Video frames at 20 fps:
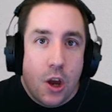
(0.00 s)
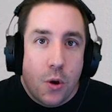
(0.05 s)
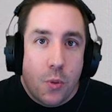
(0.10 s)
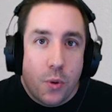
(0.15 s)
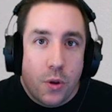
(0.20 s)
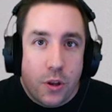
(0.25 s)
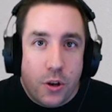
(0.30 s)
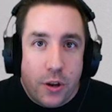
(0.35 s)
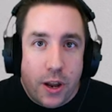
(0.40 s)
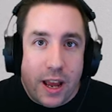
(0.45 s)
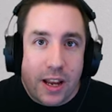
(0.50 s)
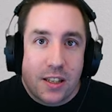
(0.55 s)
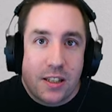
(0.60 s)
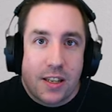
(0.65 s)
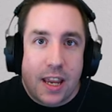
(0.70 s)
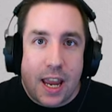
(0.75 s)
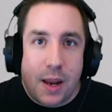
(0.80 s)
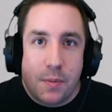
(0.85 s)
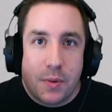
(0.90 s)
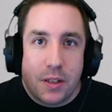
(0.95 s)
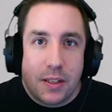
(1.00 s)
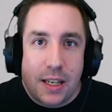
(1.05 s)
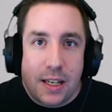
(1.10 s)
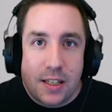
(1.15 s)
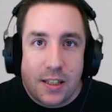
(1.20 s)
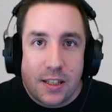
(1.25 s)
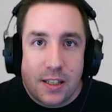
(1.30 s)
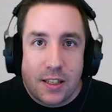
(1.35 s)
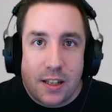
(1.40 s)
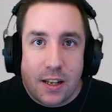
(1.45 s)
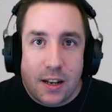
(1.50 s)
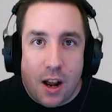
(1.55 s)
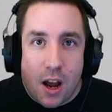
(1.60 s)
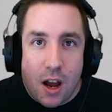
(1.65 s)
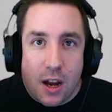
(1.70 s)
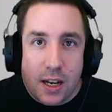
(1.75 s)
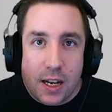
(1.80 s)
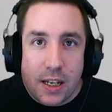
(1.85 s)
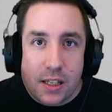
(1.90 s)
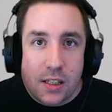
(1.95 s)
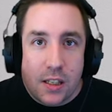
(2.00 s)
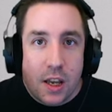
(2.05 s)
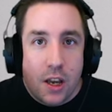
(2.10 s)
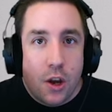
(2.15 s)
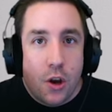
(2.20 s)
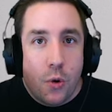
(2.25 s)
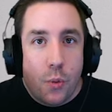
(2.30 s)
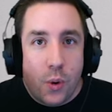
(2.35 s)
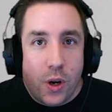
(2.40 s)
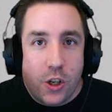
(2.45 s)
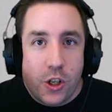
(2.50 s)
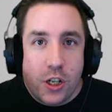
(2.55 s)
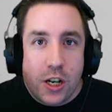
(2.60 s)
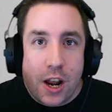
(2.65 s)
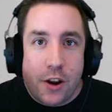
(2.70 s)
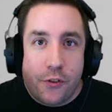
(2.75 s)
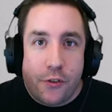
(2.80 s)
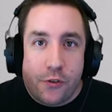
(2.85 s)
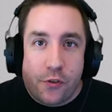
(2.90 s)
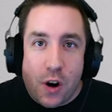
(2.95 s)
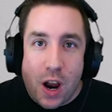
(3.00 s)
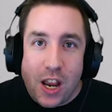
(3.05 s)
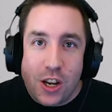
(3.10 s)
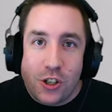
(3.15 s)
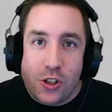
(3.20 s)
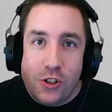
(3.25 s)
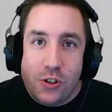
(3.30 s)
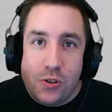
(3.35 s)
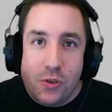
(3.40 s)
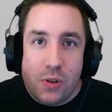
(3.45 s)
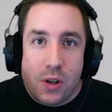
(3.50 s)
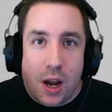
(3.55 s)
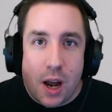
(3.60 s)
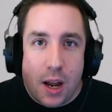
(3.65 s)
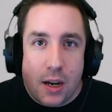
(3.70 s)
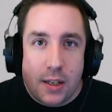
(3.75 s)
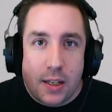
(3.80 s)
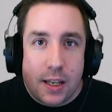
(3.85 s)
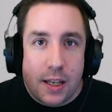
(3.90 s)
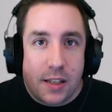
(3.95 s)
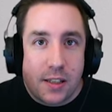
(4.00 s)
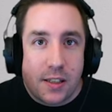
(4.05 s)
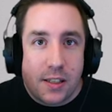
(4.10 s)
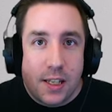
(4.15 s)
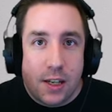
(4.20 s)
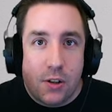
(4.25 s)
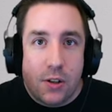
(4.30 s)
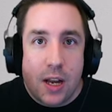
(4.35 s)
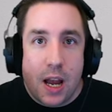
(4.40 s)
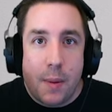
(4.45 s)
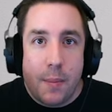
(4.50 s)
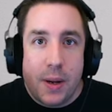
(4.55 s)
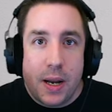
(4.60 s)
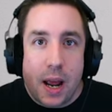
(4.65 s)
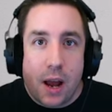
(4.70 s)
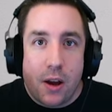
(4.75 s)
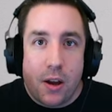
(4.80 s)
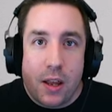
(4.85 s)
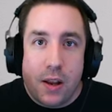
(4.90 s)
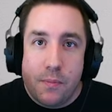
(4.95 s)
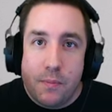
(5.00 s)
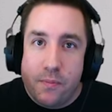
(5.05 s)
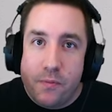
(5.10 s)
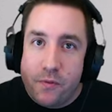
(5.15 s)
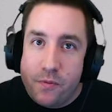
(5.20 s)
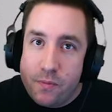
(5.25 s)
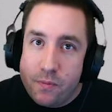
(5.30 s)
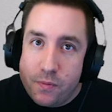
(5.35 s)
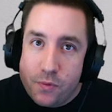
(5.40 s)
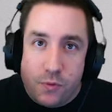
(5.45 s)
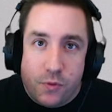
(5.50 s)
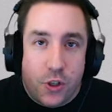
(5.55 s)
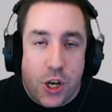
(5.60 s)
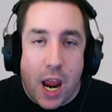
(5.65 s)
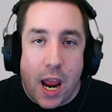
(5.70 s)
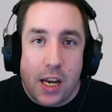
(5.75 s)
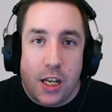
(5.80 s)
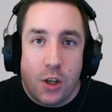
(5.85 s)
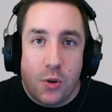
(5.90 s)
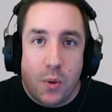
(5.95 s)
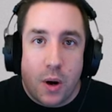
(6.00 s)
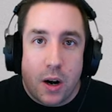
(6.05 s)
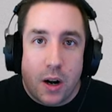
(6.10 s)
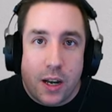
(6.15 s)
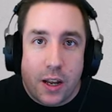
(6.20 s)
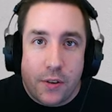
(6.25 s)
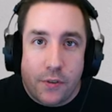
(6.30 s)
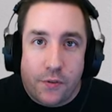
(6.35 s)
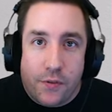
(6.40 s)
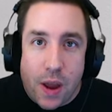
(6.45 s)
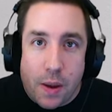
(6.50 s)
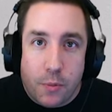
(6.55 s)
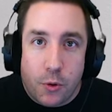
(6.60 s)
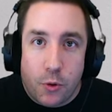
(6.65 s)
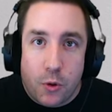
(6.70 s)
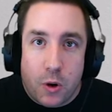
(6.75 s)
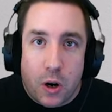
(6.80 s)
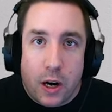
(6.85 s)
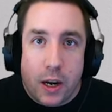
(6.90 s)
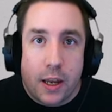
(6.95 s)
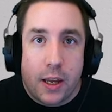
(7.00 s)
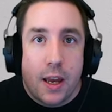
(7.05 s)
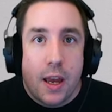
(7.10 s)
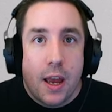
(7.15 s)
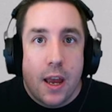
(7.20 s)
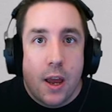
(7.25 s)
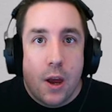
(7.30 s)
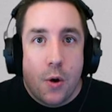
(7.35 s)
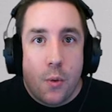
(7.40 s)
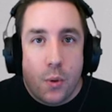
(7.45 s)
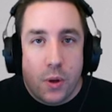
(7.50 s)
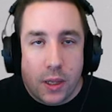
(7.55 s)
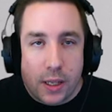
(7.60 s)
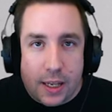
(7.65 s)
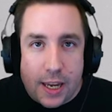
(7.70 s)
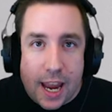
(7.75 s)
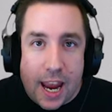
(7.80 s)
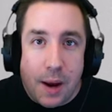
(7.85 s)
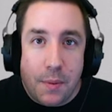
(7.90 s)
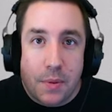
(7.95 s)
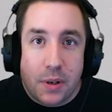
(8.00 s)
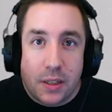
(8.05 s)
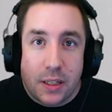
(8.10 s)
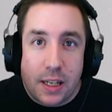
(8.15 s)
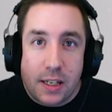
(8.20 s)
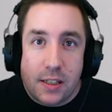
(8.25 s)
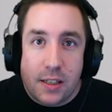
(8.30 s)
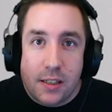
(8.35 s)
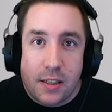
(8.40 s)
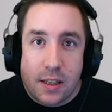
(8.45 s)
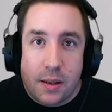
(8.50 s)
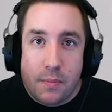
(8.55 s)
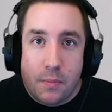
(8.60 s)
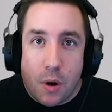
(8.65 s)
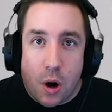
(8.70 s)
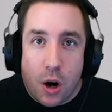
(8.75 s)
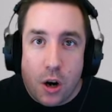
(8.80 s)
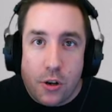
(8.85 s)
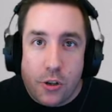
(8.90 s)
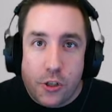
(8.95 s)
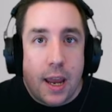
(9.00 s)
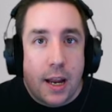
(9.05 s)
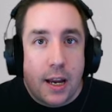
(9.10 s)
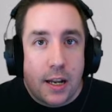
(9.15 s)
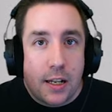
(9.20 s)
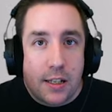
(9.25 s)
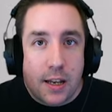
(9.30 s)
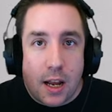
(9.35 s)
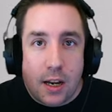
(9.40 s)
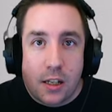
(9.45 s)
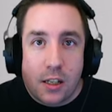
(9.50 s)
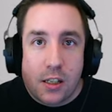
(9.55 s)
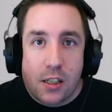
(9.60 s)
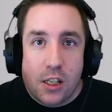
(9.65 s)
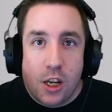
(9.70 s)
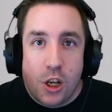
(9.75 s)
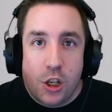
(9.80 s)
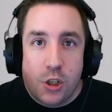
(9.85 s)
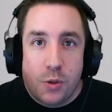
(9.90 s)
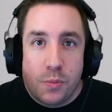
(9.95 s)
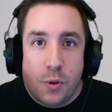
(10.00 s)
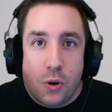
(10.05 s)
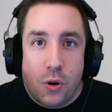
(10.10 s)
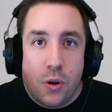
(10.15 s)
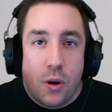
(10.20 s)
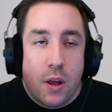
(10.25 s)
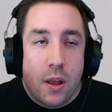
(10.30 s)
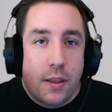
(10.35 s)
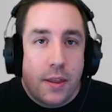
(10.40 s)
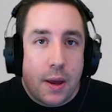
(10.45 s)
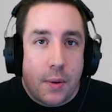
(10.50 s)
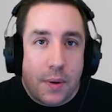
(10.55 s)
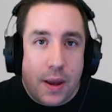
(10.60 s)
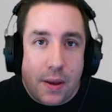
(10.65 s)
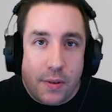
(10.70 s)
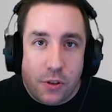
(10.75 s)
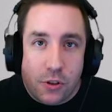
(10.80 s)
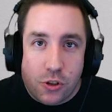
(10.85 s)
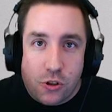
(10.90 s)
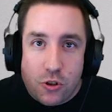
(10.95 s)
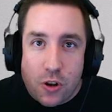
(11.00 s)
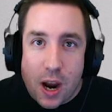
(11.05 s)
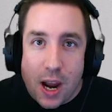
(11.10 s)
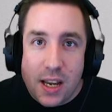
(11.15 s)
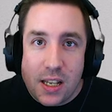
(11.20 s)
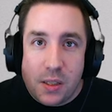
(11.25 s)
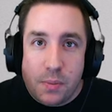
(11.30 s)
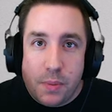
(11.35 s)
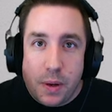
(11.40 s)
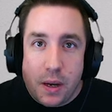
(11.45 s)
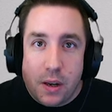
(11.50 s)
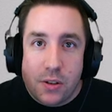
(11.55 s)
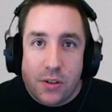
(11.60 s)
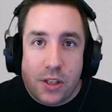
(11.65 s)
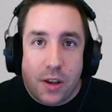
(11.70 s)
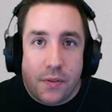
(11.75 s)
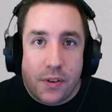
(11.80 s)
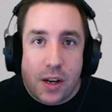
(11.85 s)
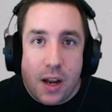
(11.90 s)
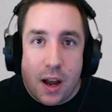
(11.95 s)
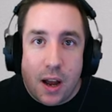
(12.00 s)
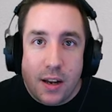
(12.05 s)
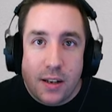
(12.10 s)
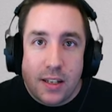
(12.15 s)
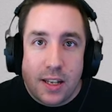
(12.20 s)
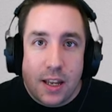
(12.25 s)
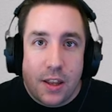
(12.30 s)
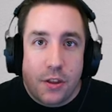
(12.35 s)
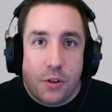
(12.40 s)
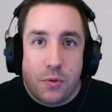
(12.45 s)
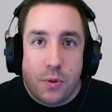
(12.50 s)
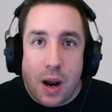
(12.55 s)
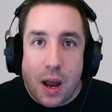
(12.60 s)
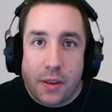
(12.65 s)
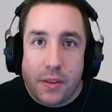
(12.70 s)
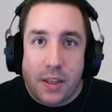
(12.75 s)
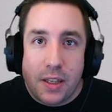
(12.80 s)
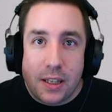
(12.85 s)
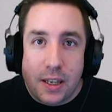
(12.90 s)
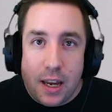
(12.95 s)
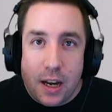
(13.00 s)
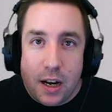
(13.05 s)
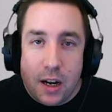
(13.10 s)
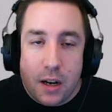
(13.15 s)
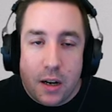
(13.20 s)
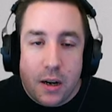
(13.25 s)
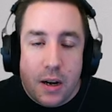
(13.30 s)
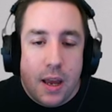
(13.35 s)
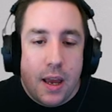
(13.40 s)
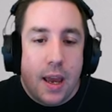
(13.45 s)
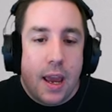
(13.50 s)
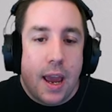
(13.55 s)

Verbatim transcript: When their next game releases in August, we should have fresh new content still coming out in January and February when the game releases in March, and it's unexcusable that we have those dry spells of content throughout the year.